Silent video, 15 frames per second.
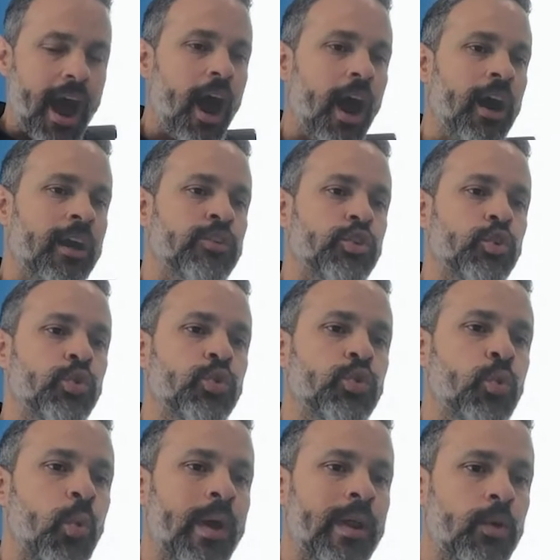hard to
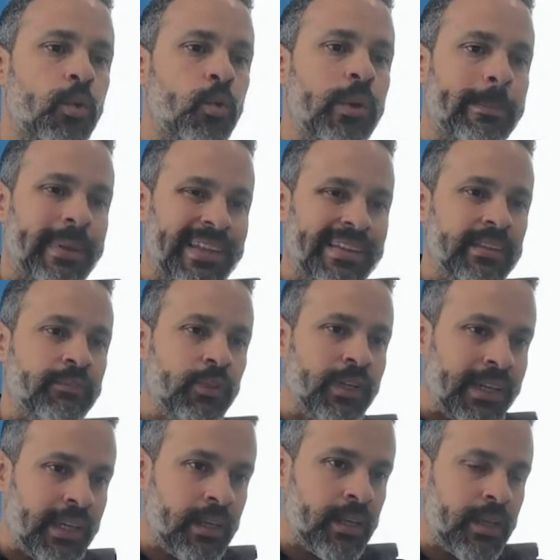do it
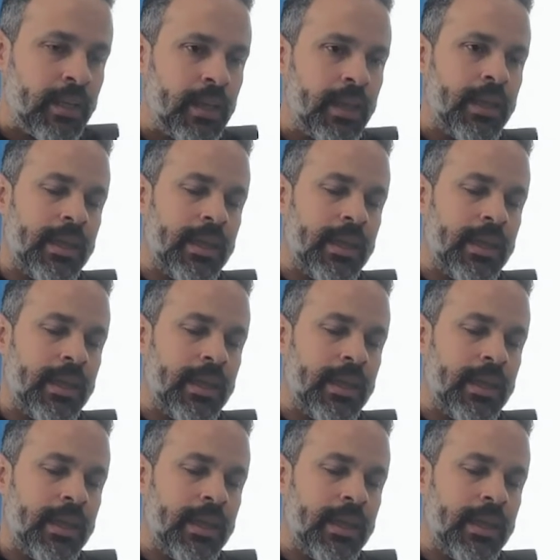repeatedly,